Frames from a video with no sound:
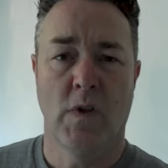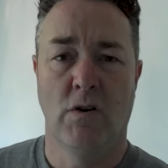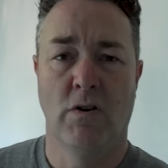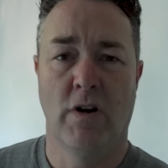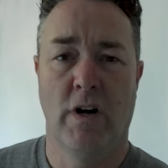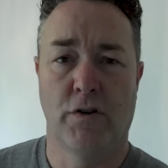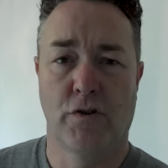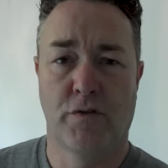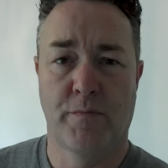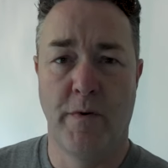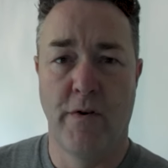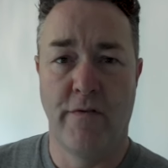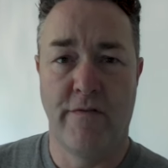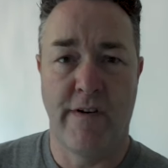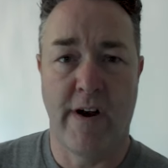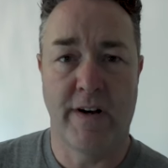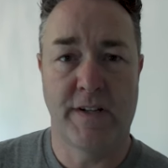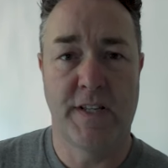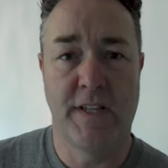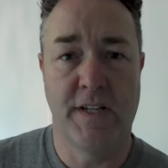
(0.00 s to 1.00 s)
Right, just move
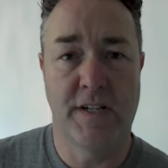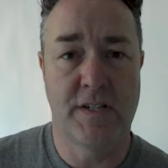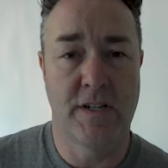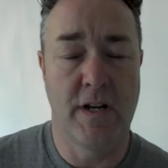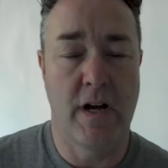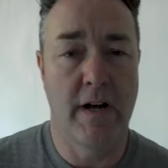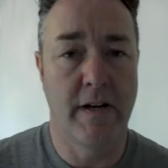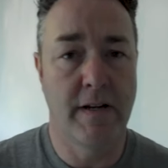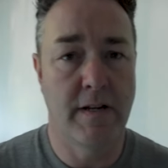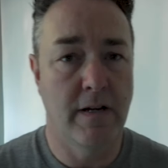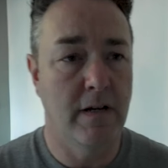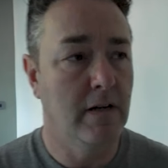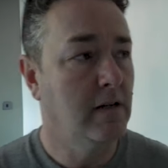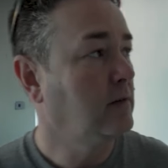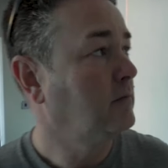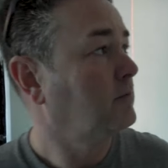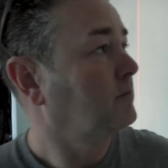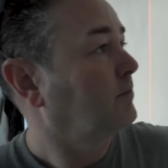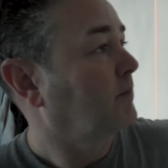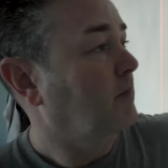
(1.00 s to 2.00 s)
around to this side.
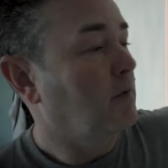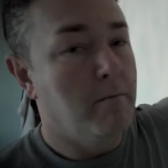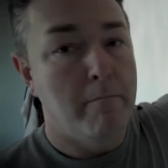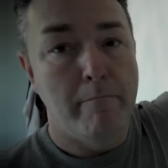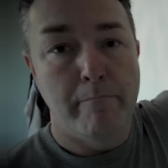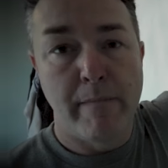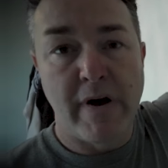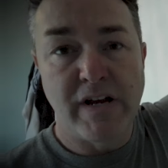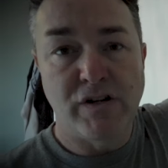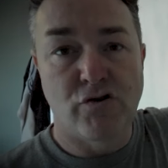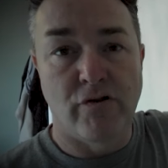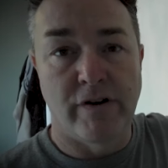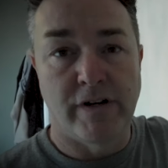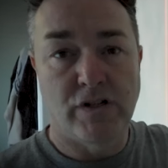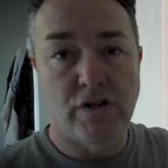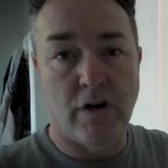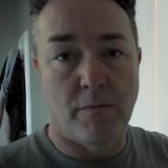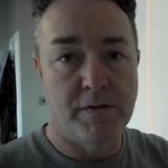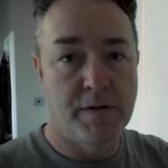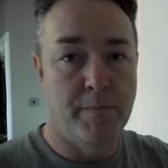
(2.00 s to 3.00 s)
Measuring
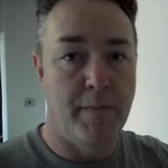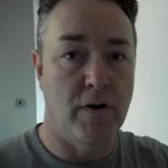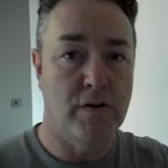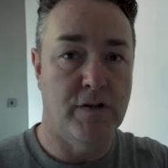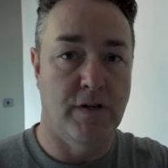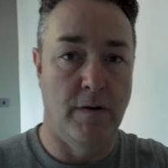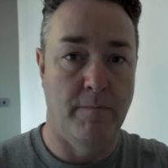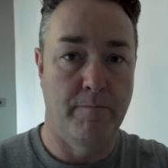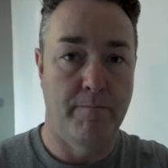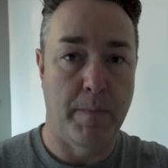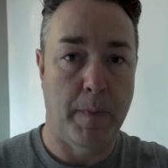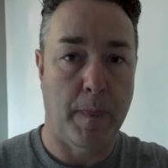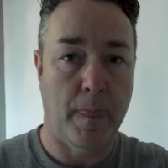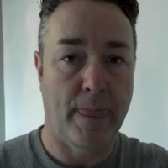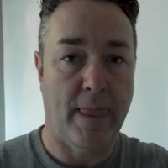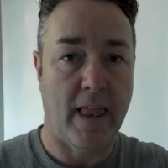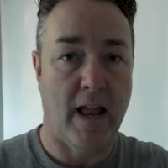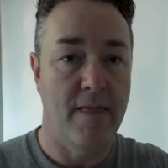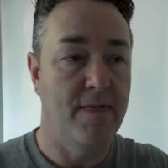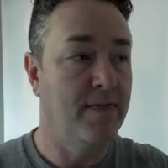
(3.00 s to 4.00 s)
top to bottom.
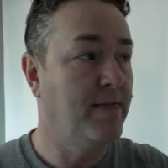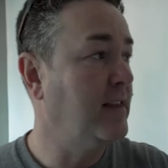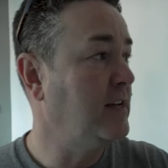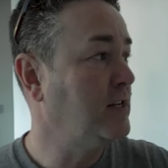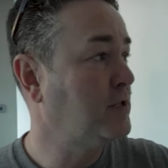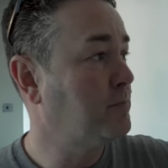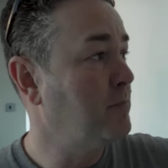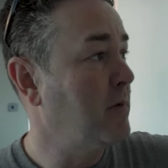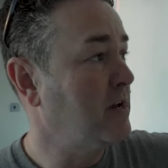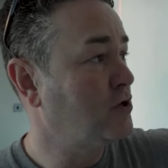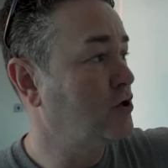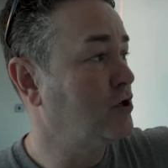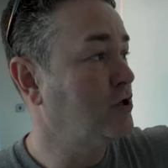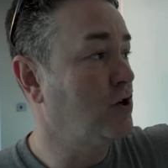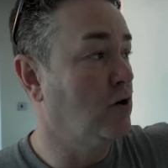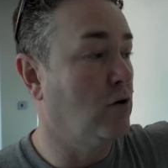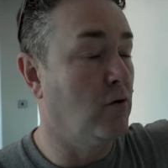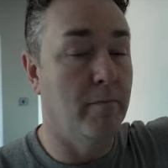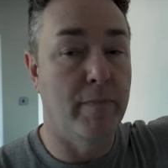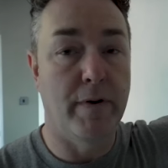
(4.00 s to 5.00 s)
This measures
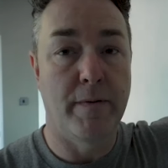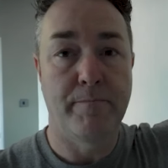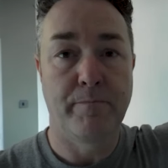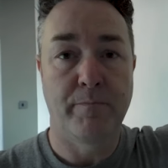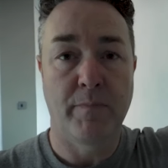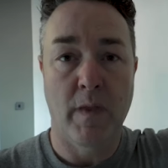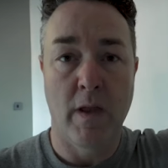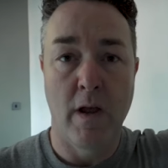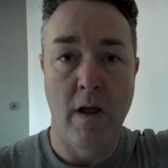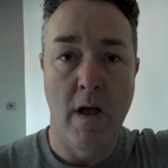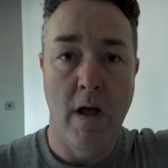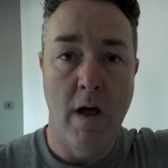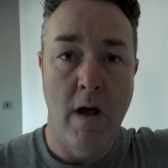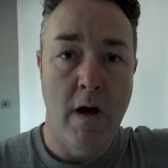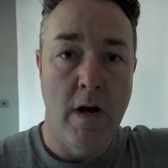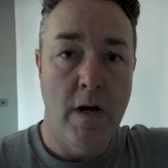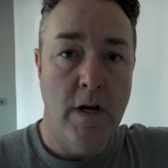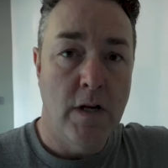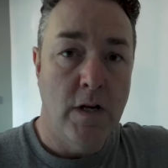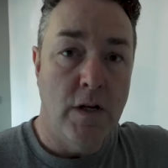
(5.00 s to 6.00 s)
up
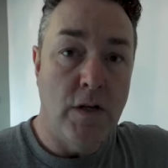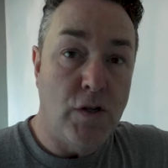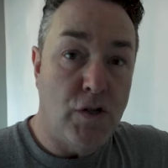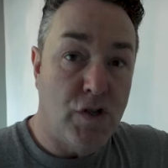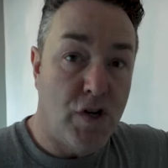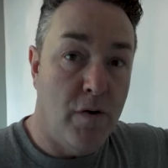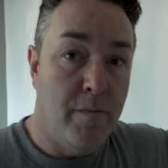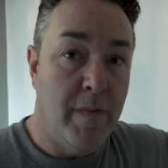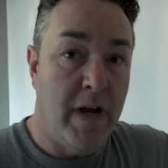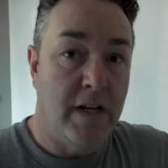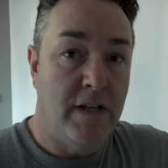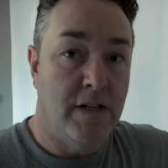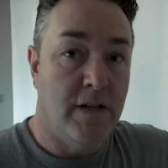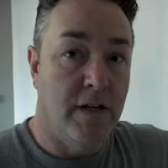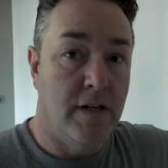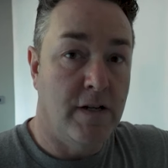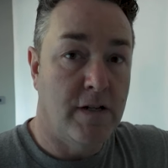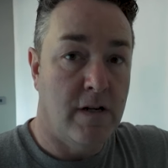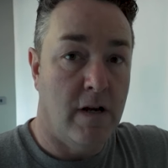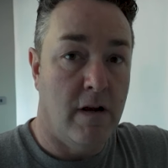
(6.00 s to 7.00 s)
2
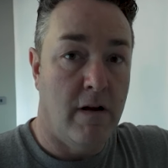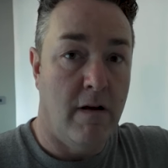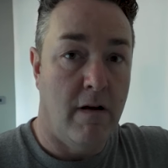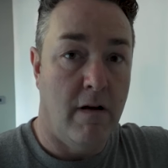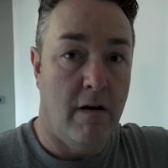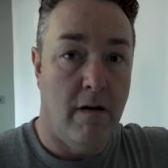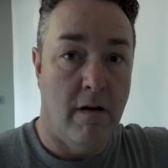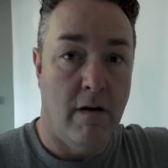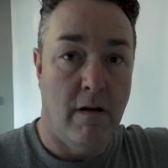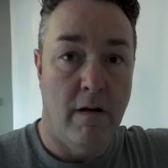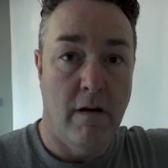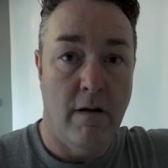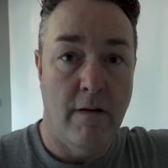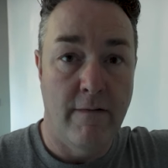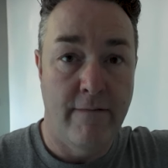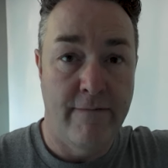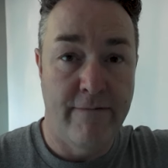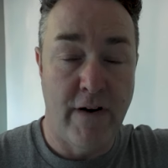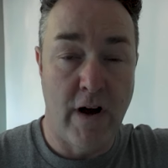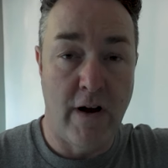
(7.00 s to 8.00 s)
meters,
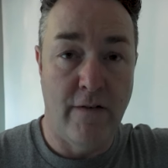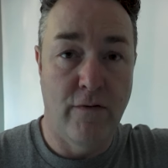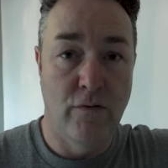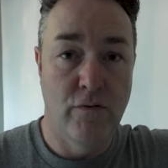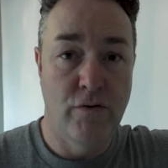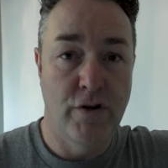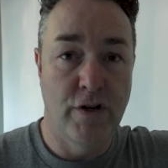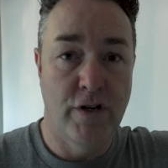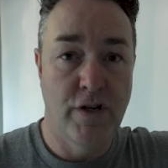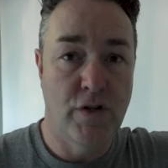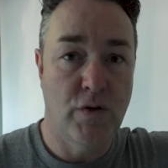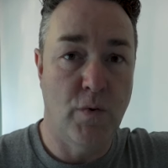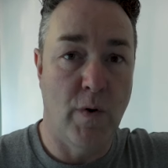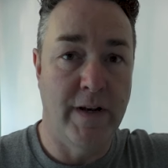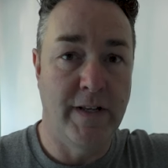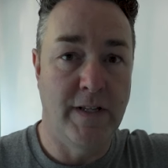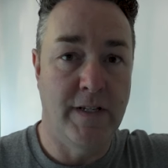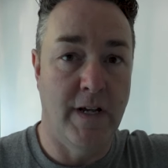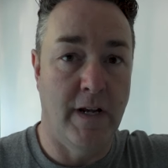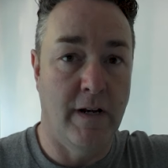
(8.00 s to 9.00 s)

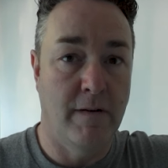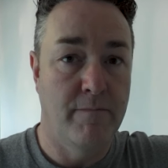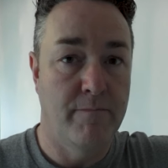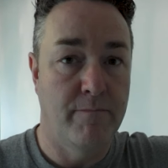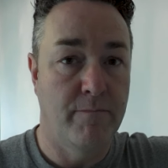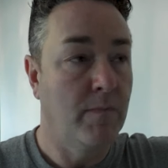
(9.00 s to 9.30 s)
520.